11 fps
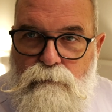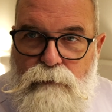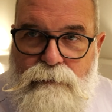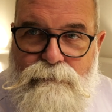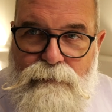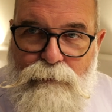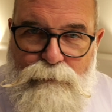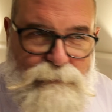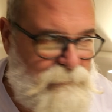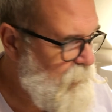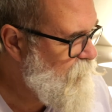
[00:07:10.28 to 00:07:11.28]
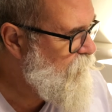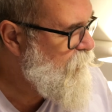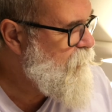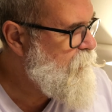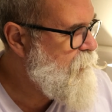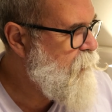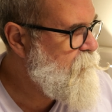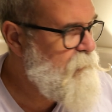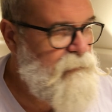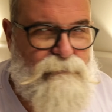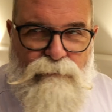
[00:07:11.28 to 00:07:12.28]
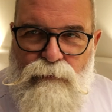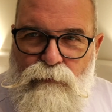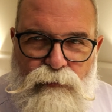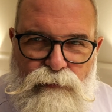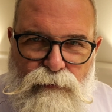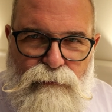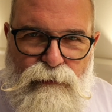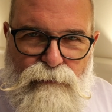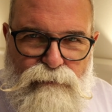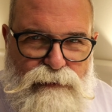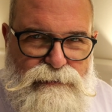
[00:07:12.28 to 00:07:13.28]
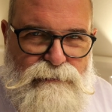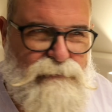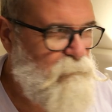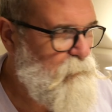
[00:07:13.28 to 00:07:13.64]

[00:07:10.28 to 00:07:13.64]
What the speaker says: plastic, I would say. Nowadays, almost all flashes are